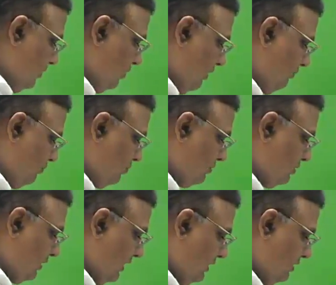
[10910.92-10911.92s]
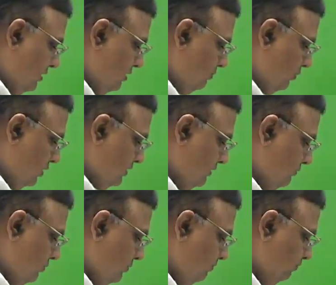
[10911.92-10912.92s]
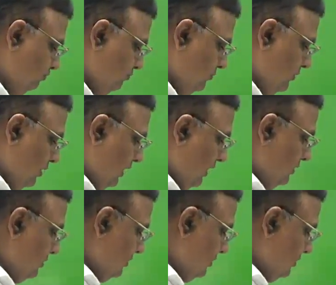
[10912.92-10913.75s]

have to write positive role, and